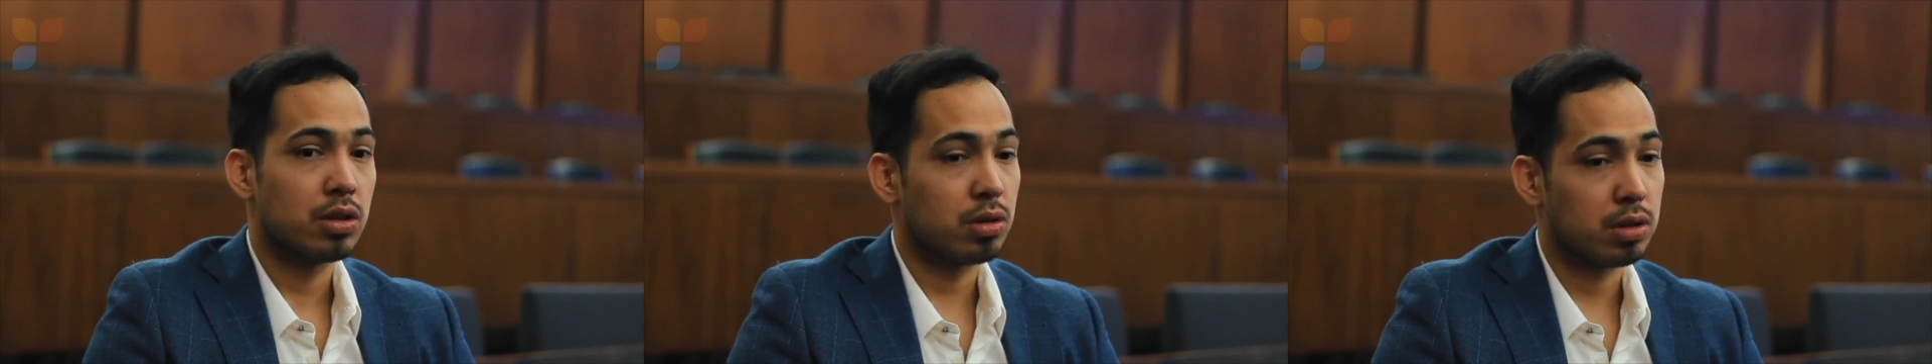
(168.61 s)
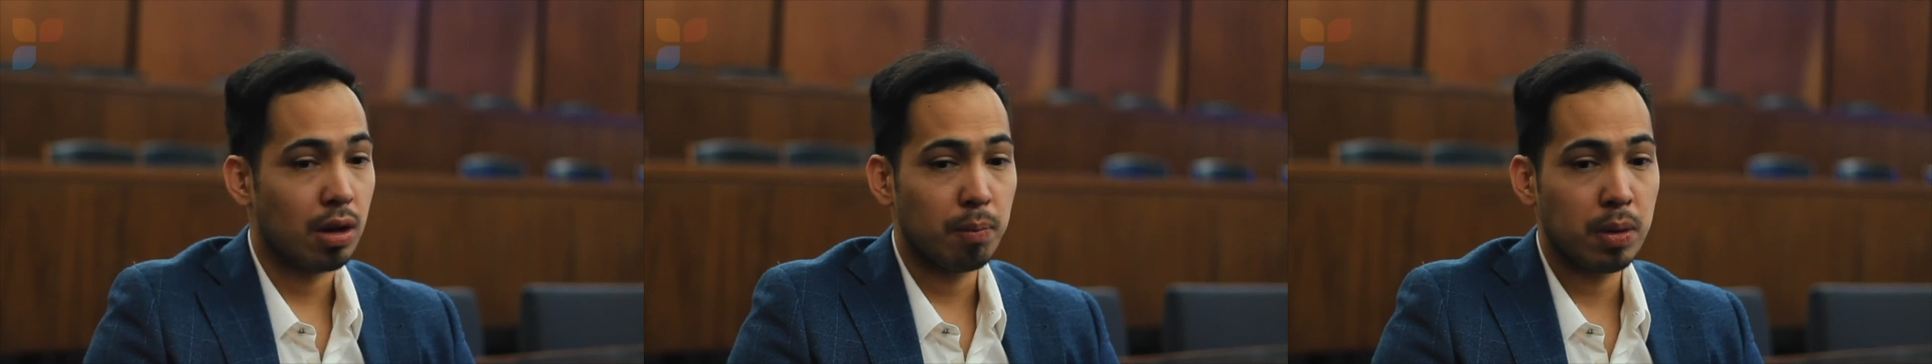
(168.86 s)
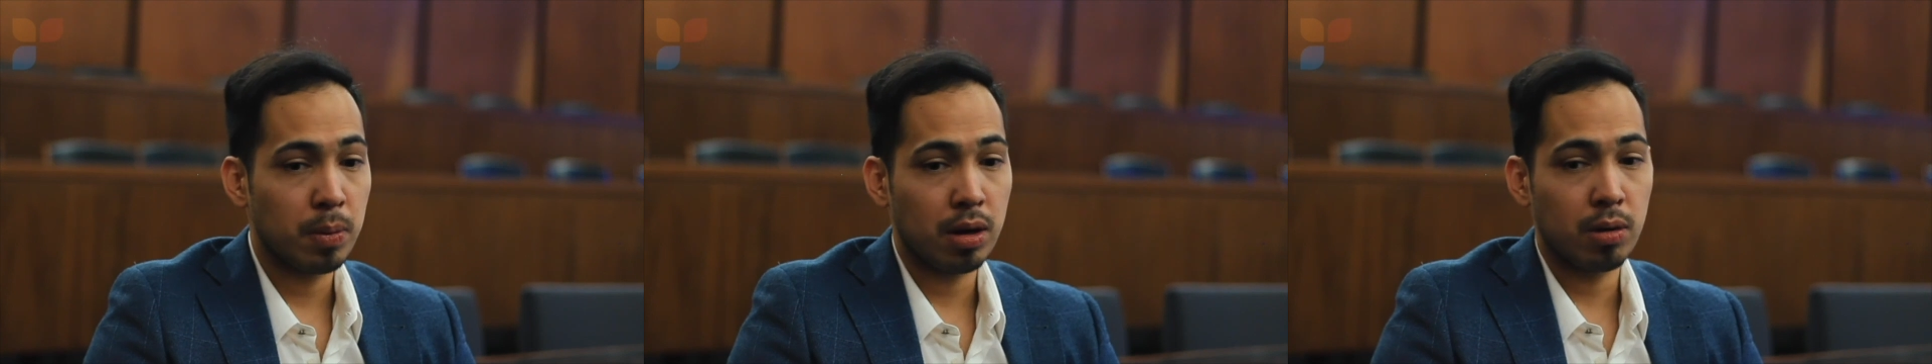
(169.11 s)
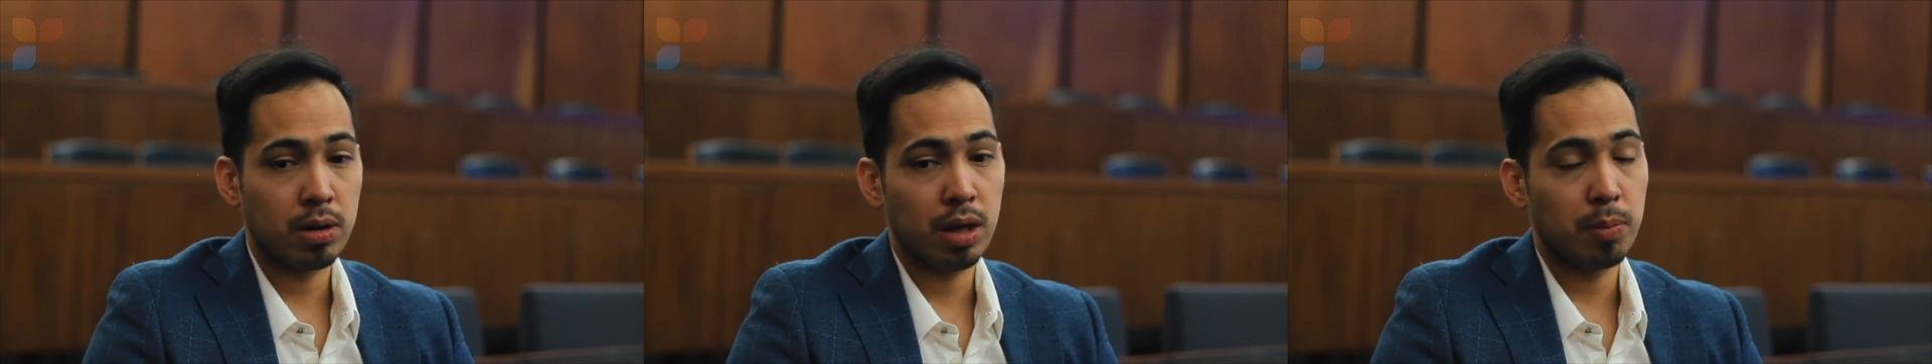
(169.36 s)
So some people
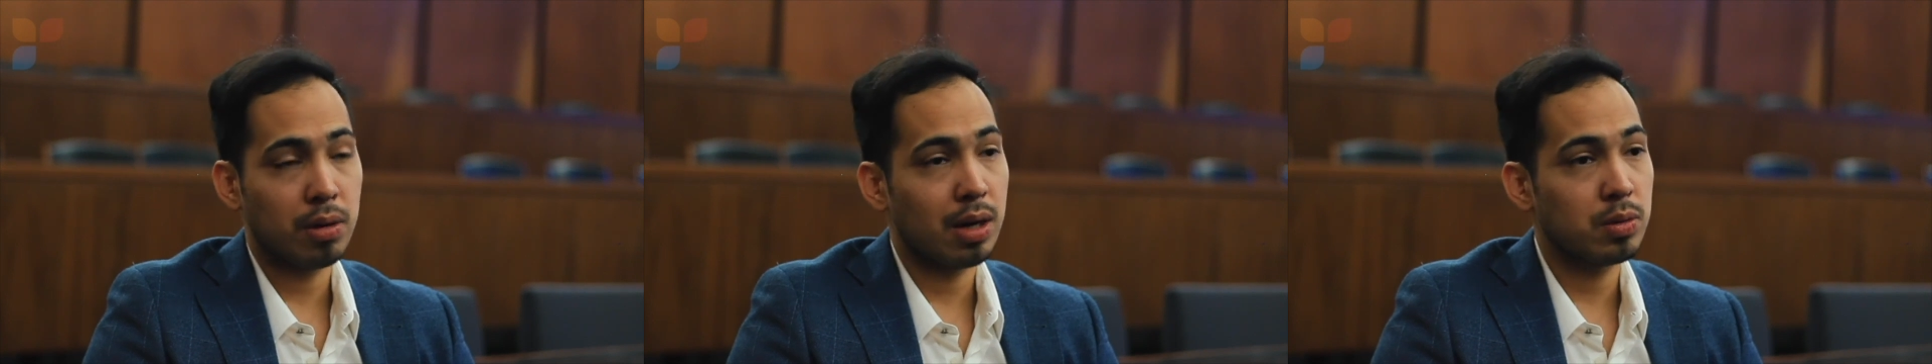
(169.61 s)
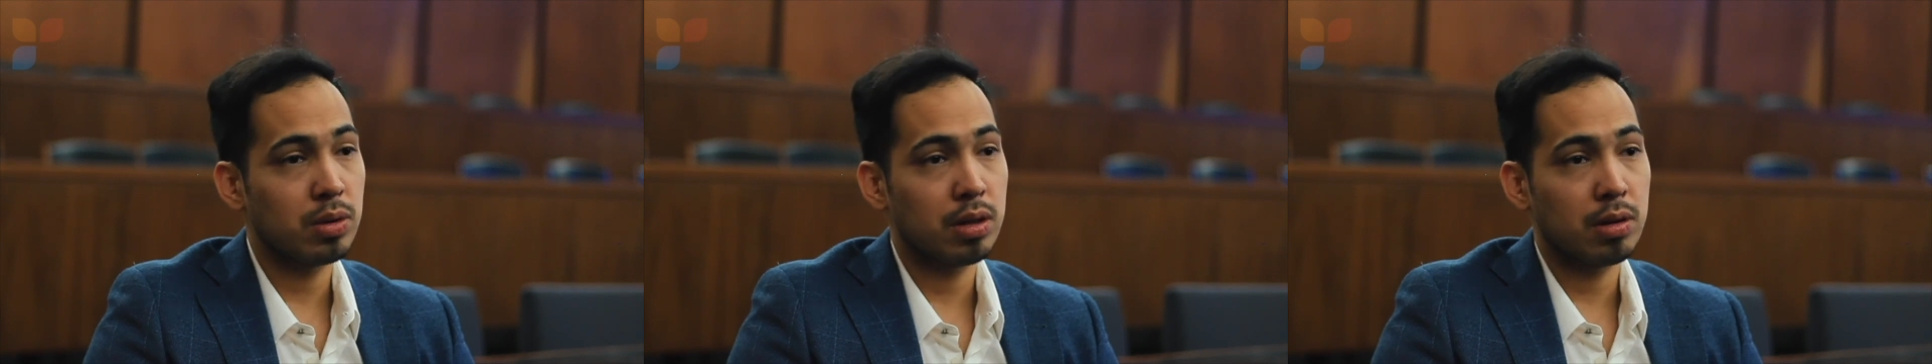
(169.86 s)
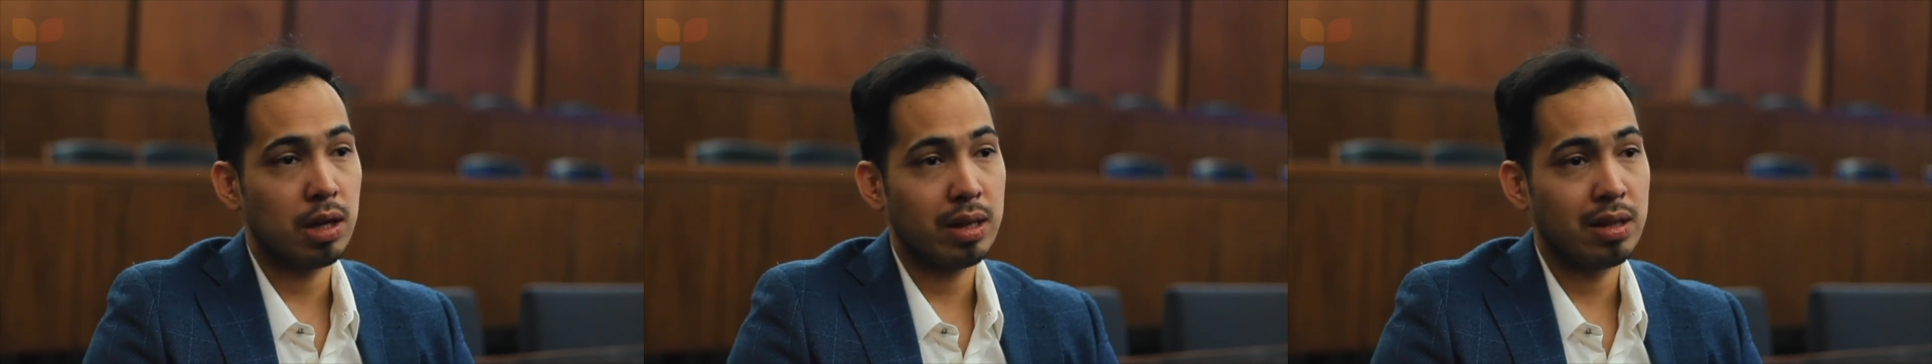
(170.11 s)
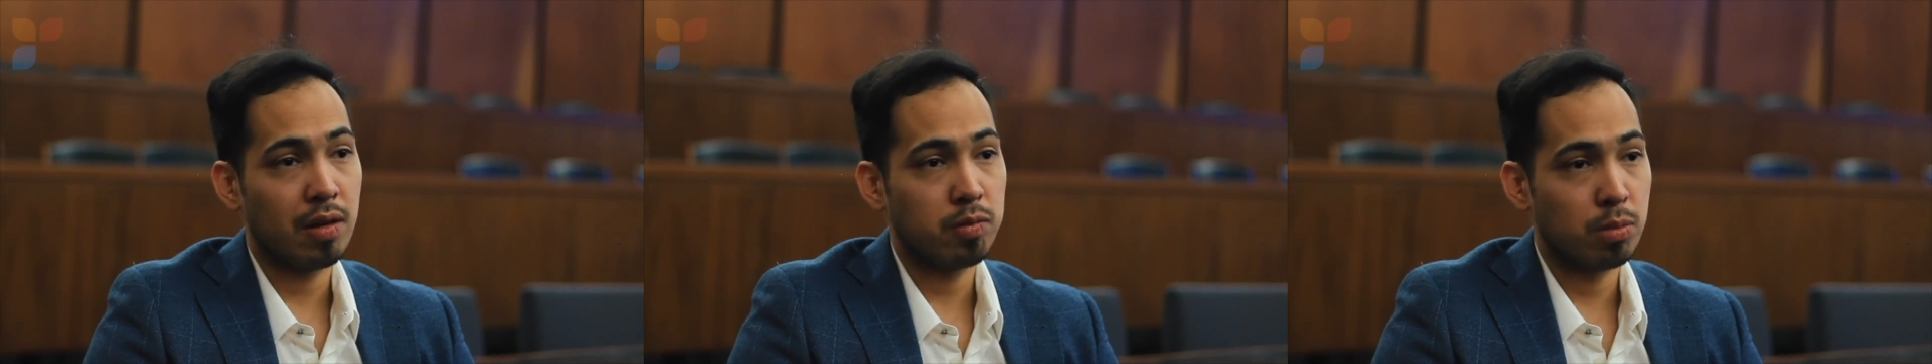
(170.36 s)
are okay perhaps with the
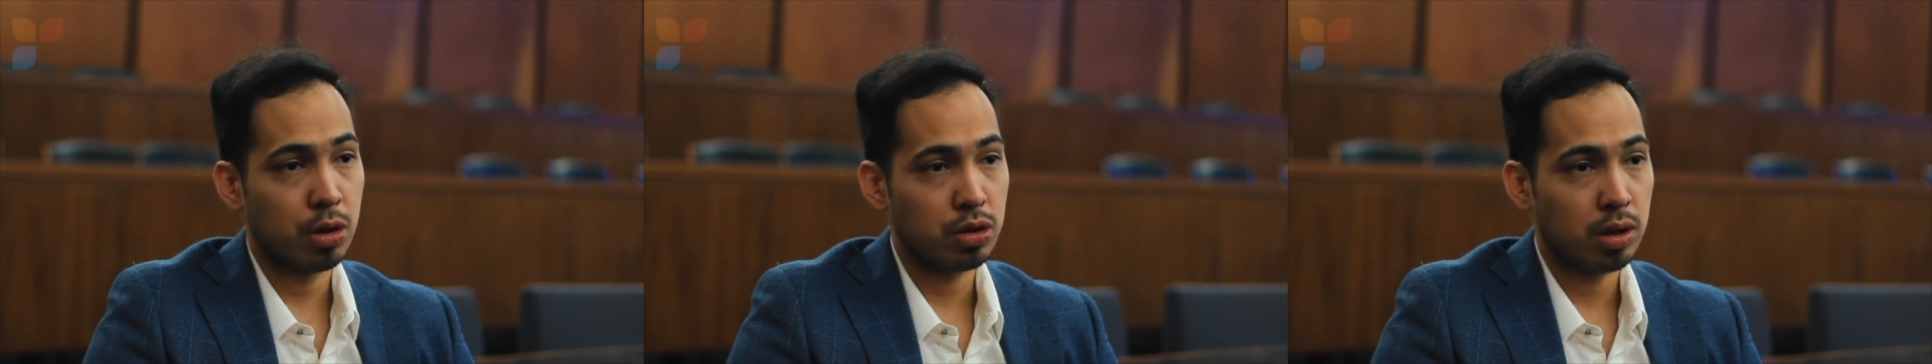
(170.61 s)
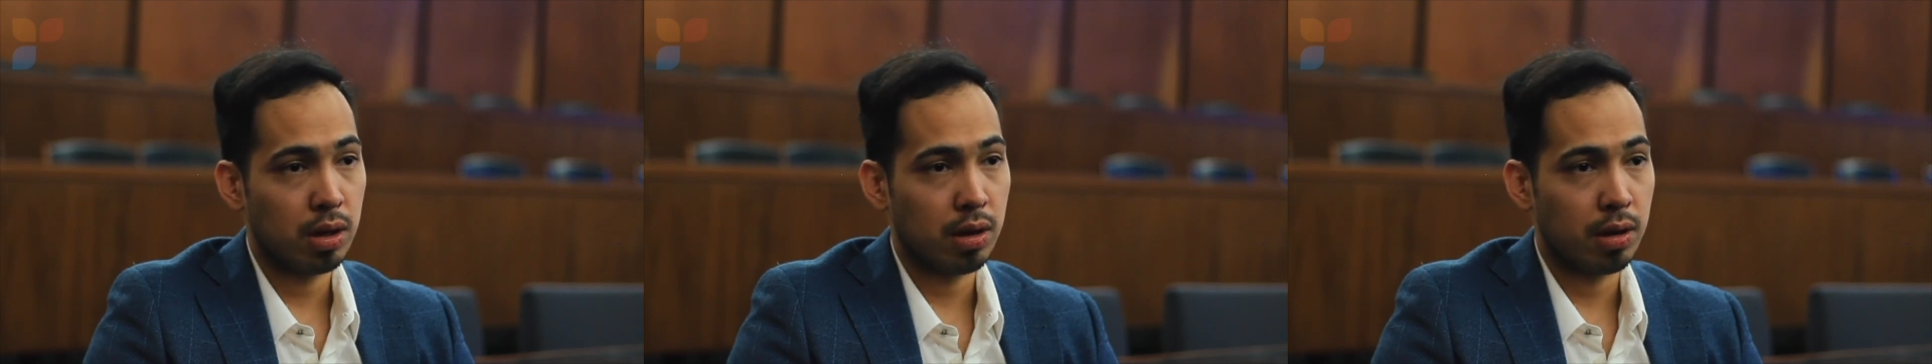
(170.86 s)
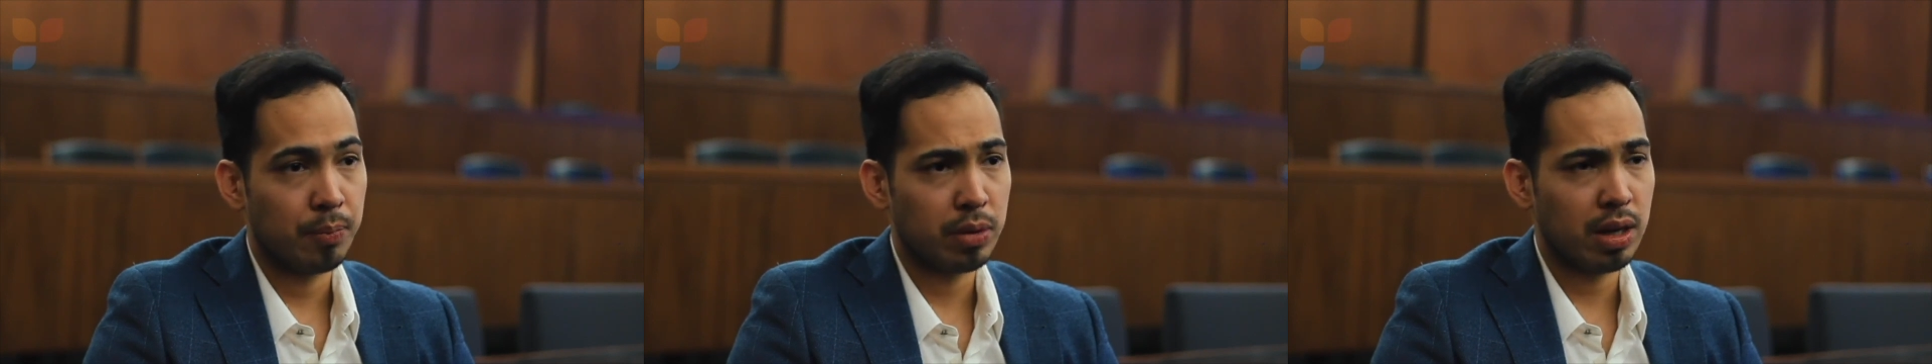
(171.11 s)
idea of martial law.